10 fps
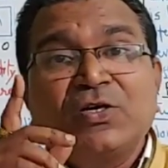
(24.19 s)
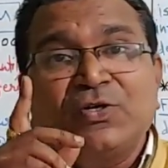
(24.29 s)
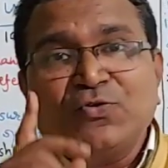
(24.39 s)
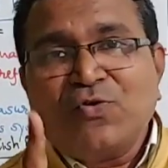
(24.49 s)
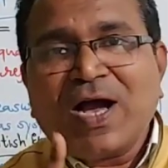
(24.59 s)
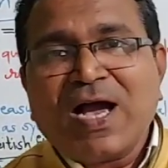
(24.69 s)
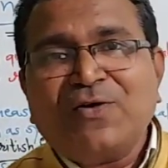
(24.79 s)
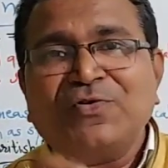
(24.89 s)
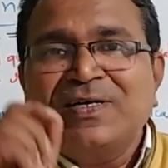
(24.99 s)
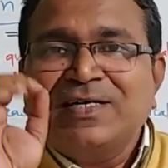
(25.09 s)
you
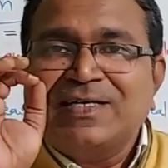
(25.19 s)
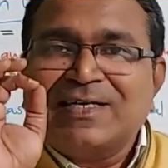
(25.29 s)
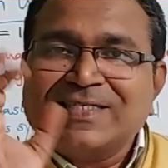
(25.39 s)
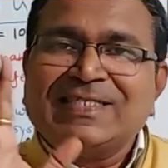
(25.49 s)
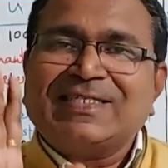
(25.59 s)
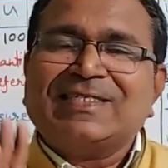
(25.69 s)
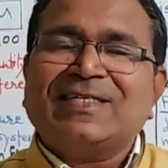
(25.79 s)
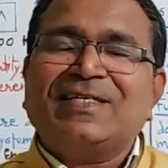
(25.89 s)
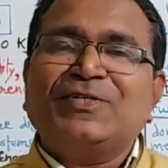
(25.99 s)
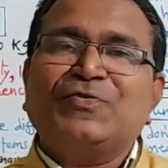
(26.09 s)
have
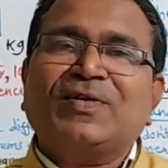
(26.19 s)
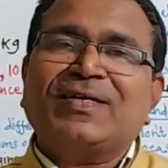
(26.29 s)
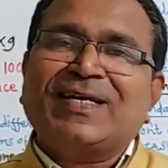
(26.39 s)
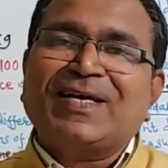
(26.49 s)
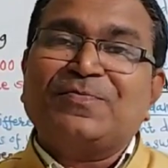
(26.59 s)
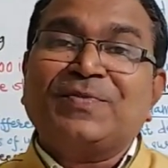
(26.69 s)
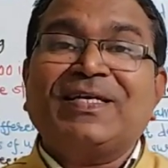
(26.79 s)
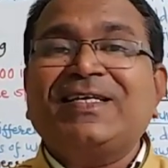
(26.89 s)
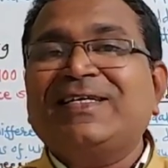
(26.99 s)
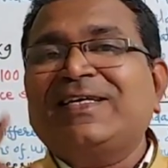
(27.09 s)
registered your name
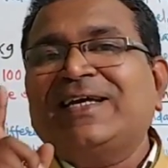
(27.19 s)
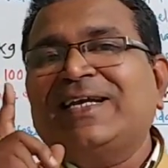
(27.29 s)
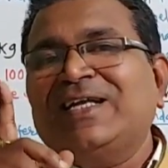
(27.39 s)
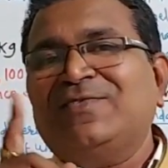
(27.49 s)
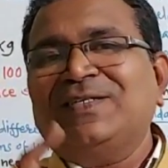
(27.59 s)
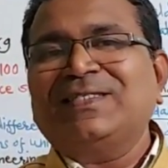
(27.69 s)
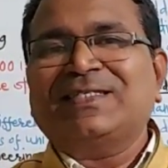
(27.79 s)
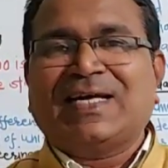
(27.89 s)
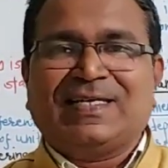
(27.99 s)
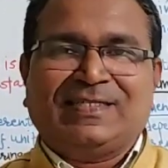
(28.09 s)
in 11
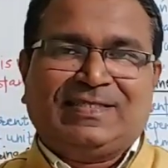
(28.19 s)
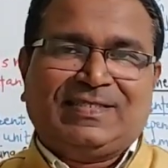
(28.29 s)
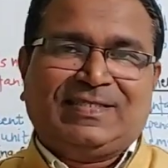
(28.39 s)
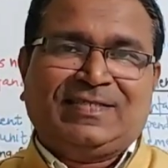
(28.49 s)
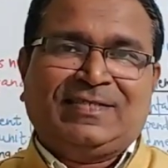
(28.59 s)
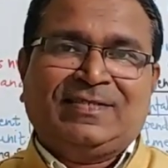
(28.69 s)
Science.